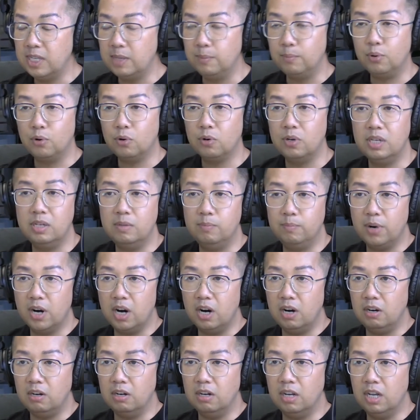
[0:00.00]
the most
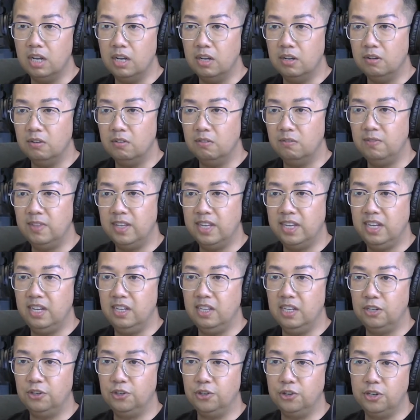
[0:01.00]
important part of
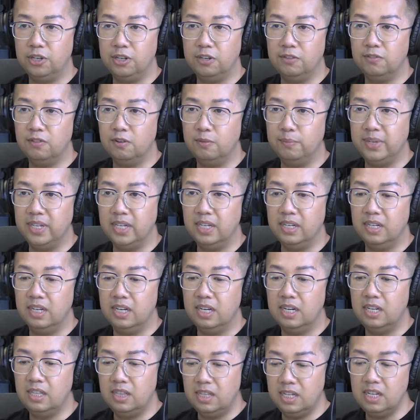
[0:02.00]
the healing journey for
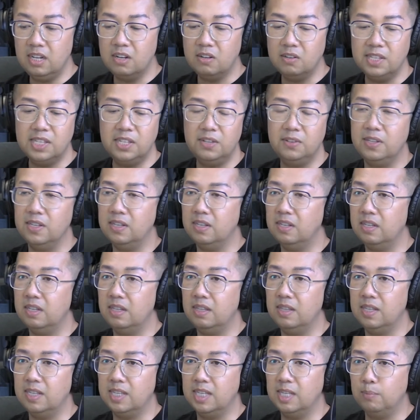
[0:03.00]
me. And I think also
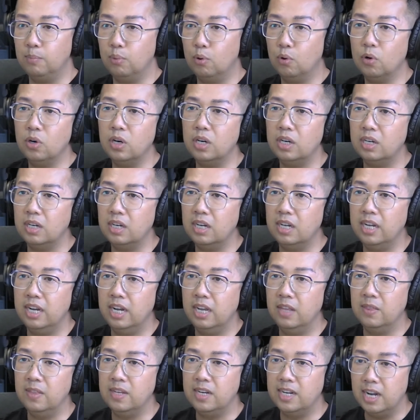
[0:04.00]
the
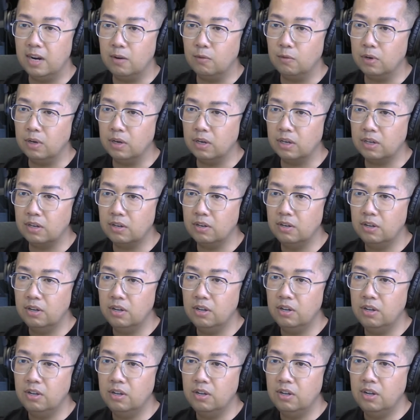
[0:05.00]
support and the network
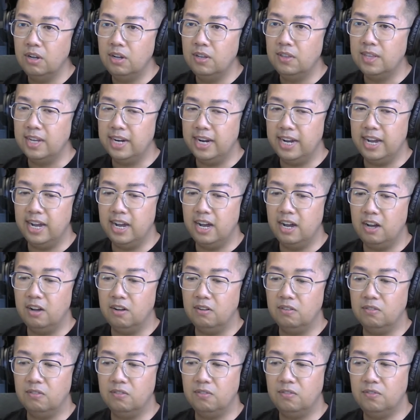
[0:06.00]
that I
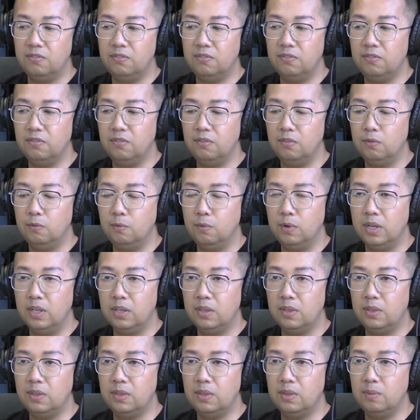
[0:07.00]
have
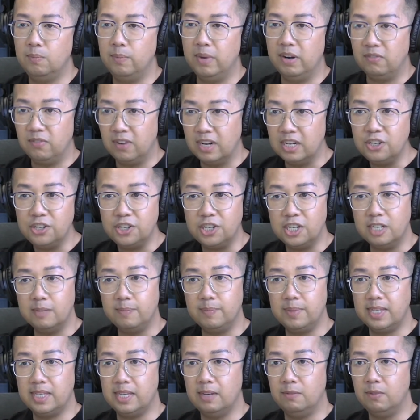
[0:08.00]
with my
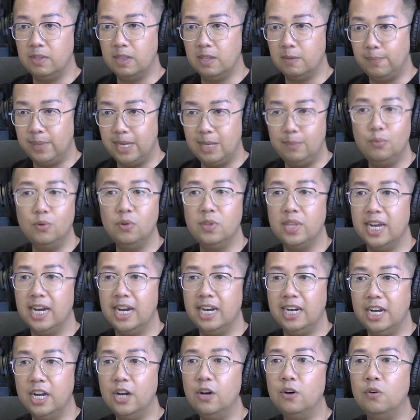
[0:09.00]
friendships and with the
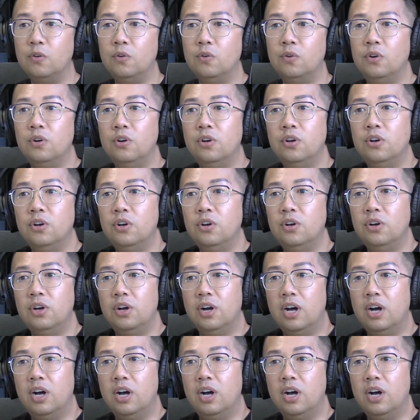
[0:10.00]
people that I know.